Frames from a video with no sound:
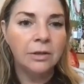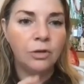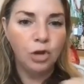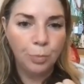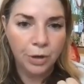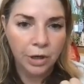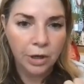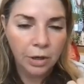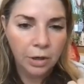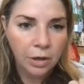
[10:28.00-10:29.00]
Yes.
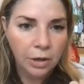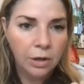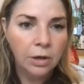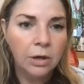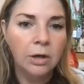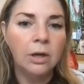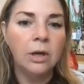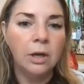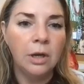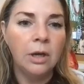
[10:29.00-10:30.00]
Jupiter.
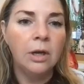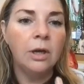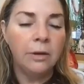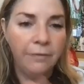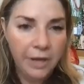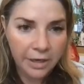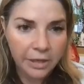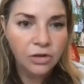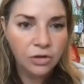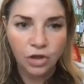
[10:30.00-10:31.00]
Yep.
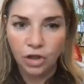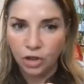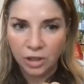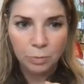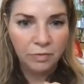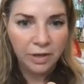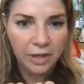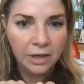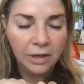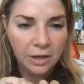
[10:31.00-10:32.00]
Venus, she just moved yep.
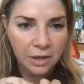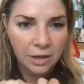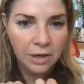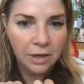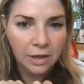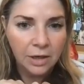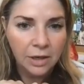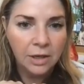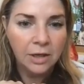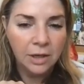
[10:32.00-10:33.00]
in there.
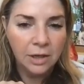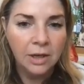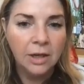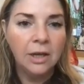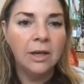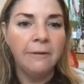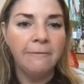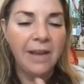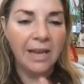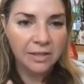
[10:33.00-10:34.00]
Yep.
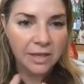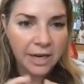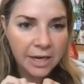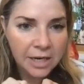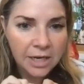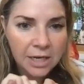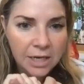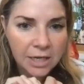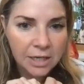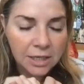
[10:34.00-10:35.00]
Vesta.
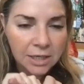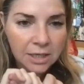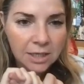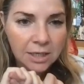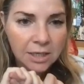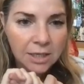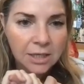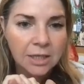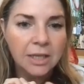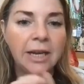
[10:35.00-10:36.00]
Yep.
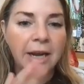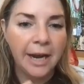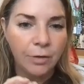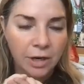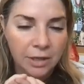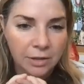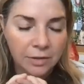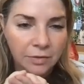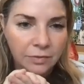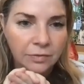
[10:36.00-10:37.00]
And Chiron.
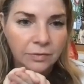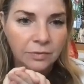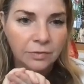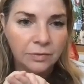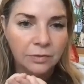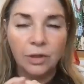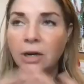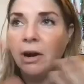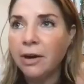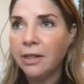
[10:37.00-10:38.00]
Yep.
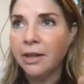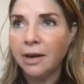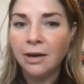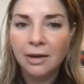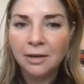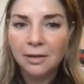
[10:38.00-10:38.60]
They're all, already there.